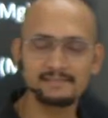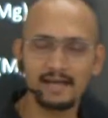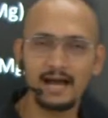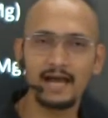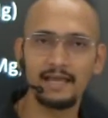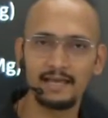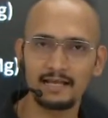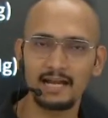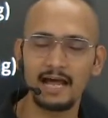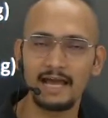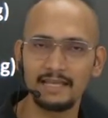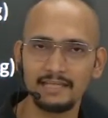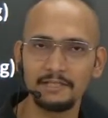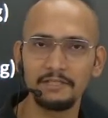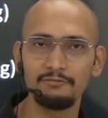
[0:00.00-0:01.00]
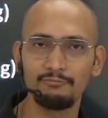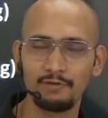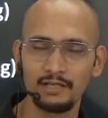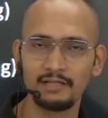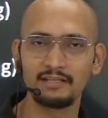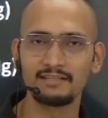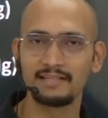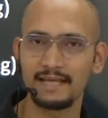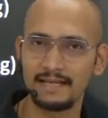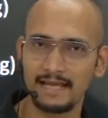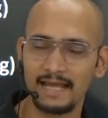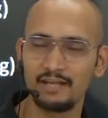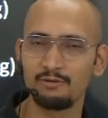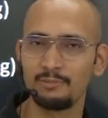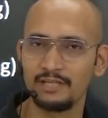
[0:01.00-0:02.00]
higher IE1 than
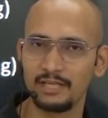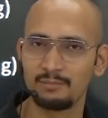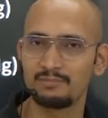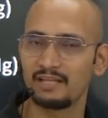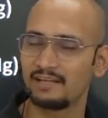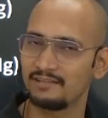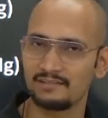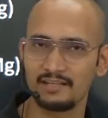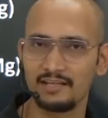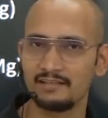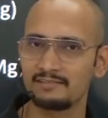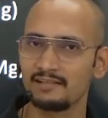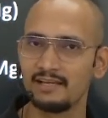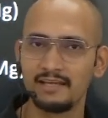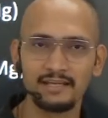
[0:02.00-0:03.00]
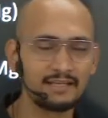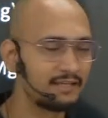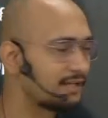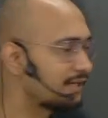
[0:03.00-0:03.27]
aluminium. The reason is, here it